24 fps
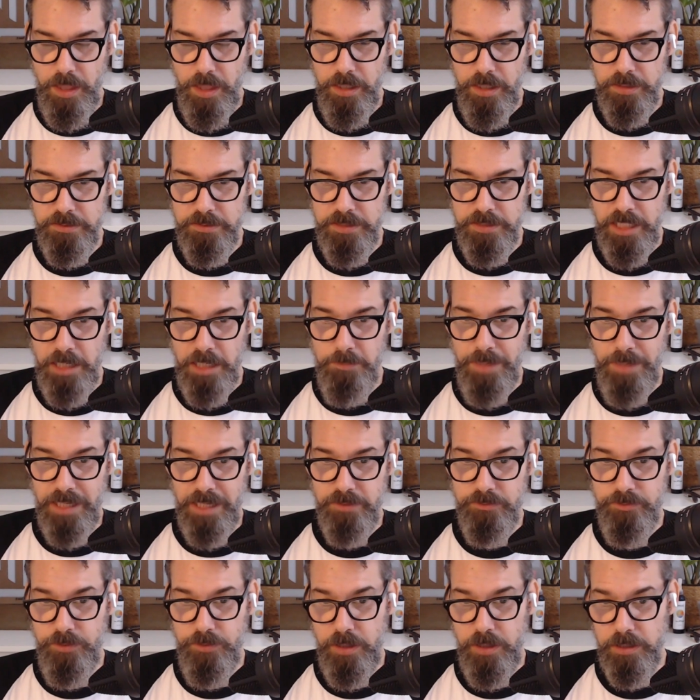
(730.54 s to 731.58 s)
Seeing my
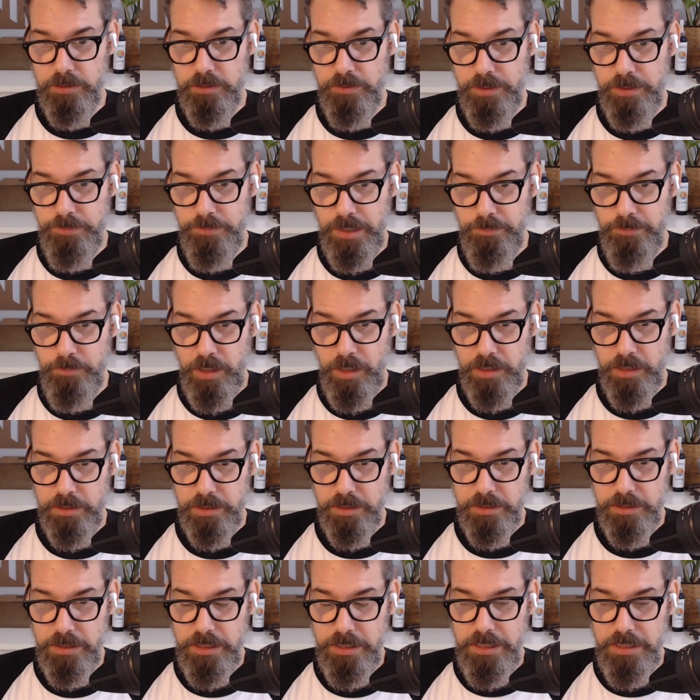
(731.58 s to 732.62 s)
father and my
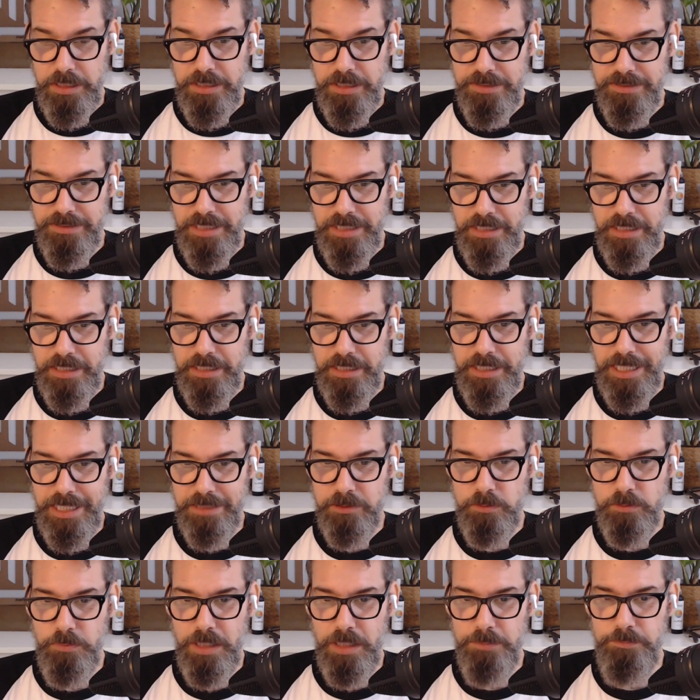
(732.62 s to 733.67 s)
mother standing
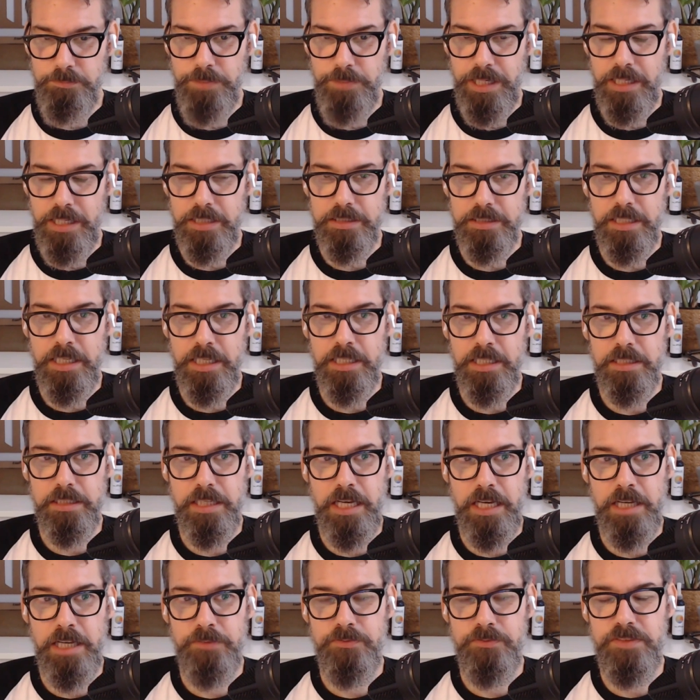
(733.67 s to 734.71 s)
next to my bed, and
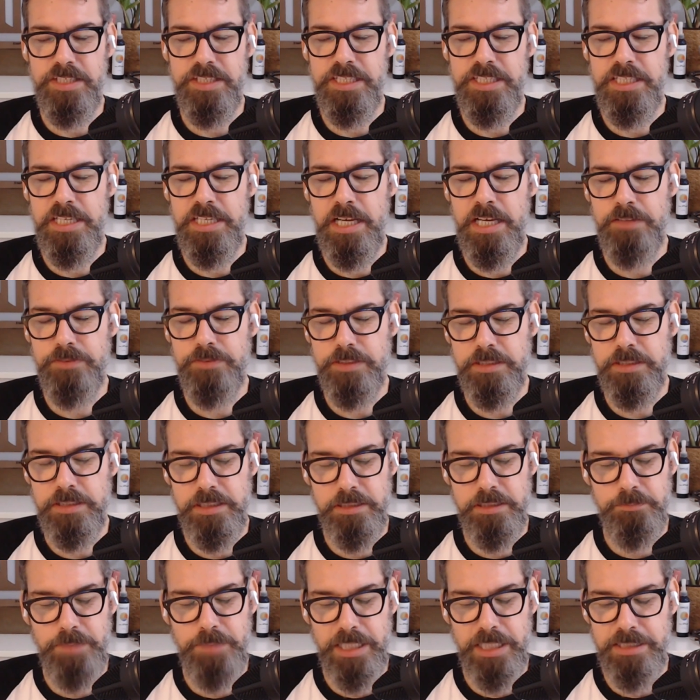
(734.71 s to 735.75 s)
I've never
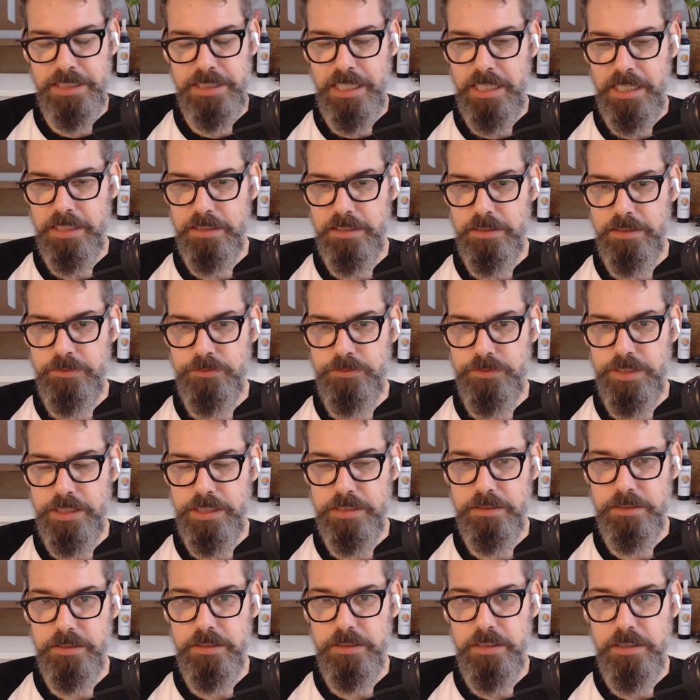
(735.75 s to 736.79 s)
seen my dad
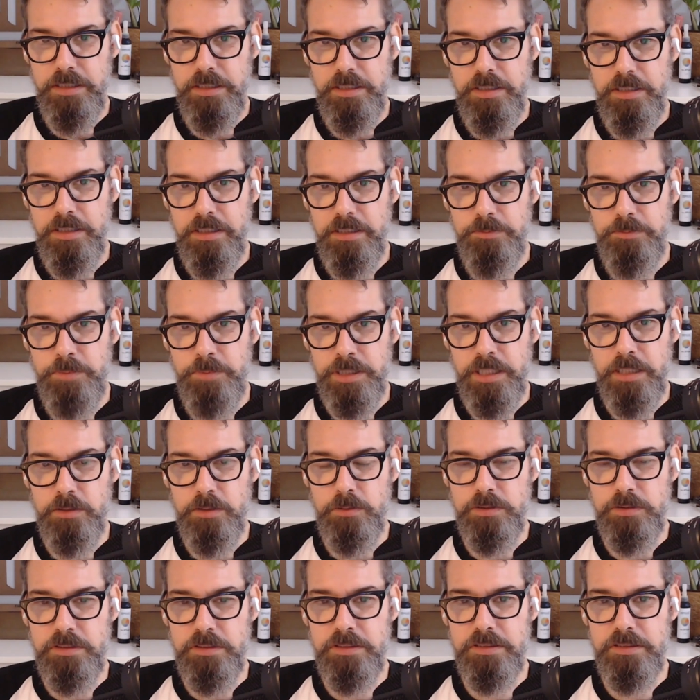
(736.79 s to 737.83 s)
afraid, but I
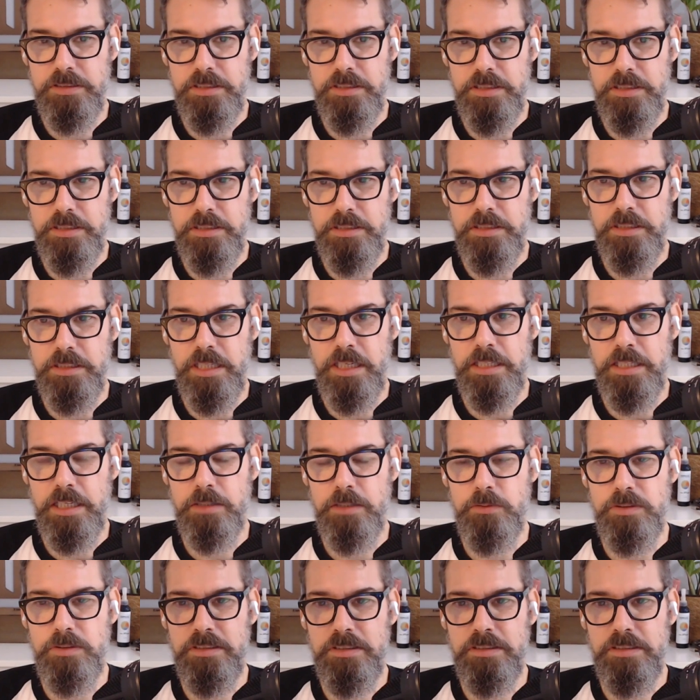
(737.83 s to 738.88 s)
could see and I
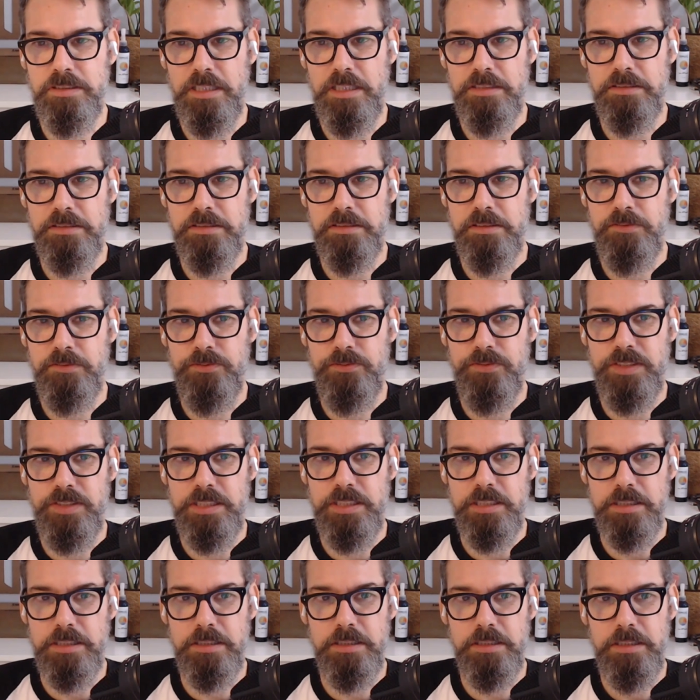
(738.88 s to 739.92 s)
could sense the
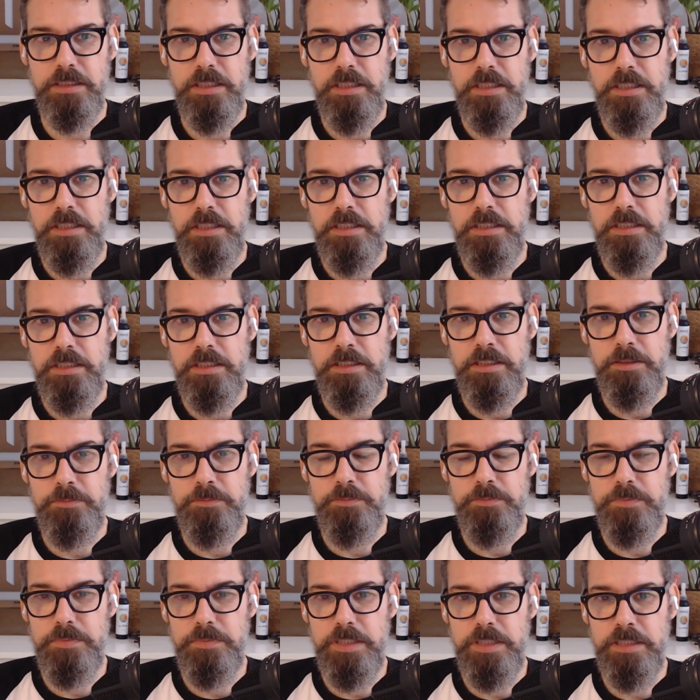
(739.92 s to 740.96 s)
fear
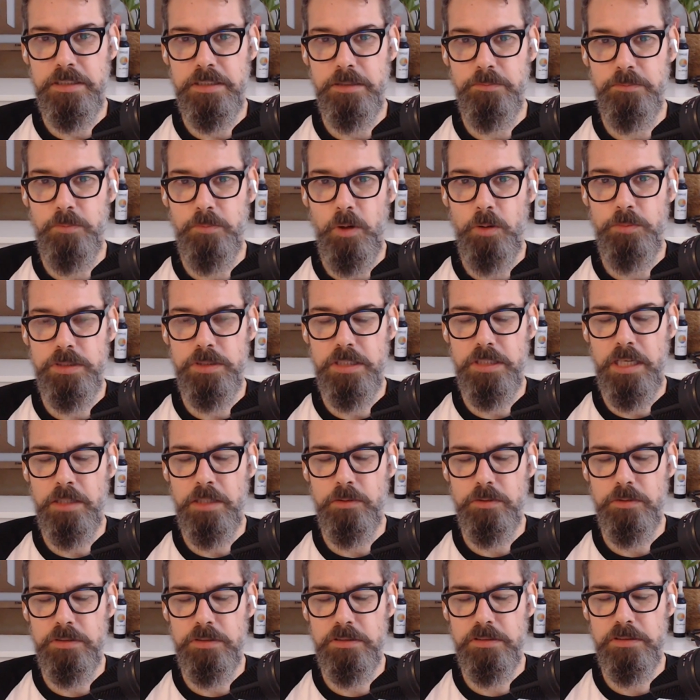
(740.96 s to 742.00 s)
in that moment. I
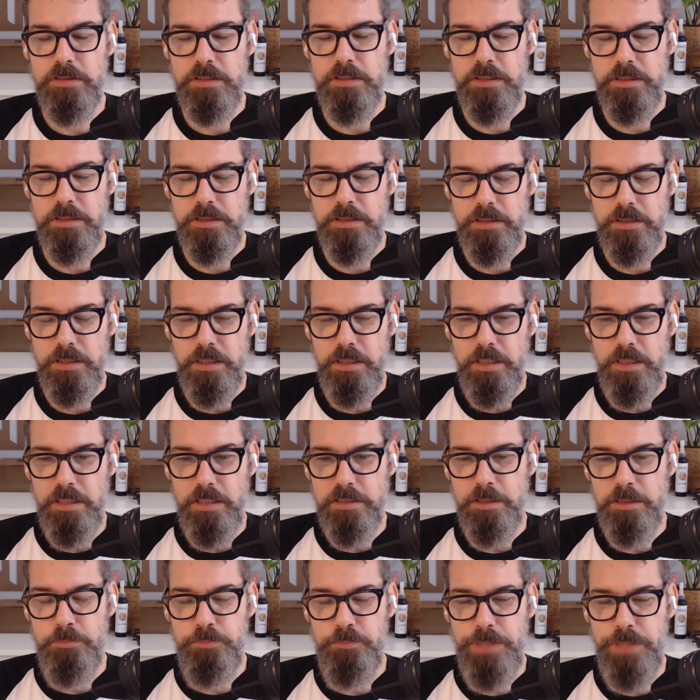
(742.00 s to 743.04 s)
could see
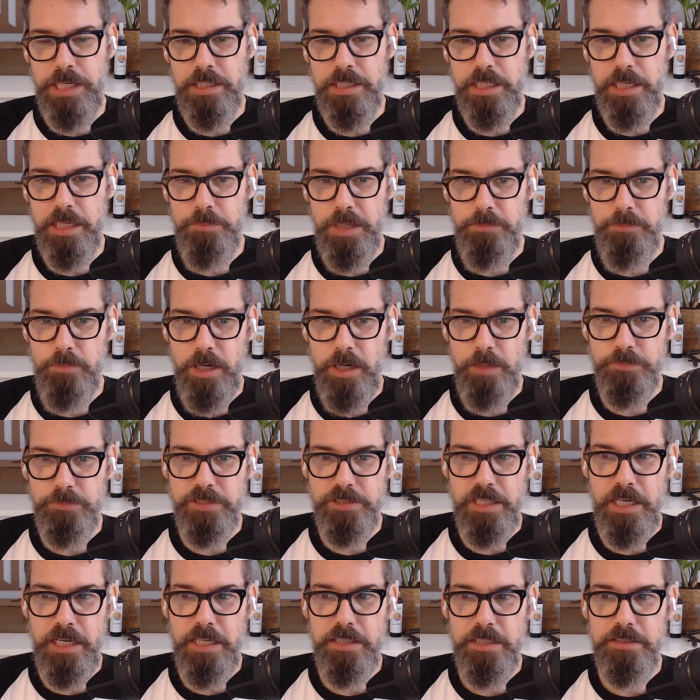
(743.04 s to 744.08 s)
the panic in my
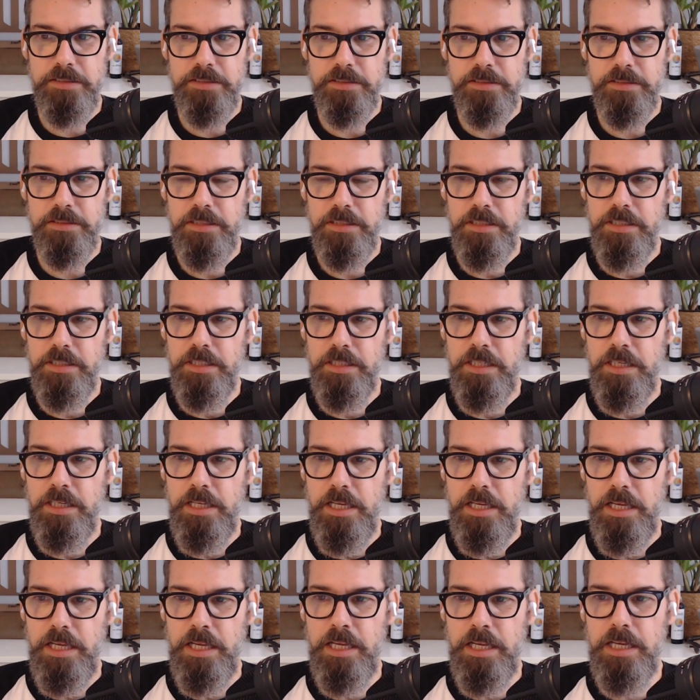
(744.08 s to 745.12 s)
mom's eyes.
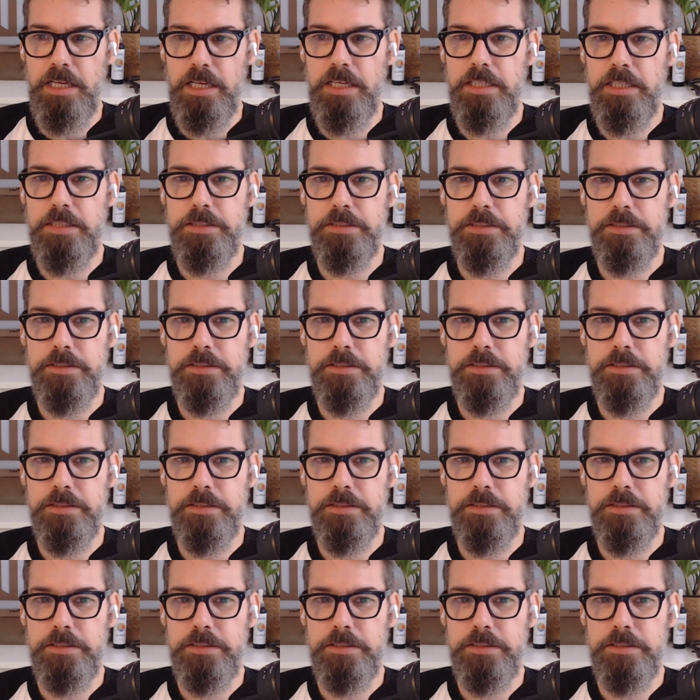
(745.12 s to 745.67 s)
And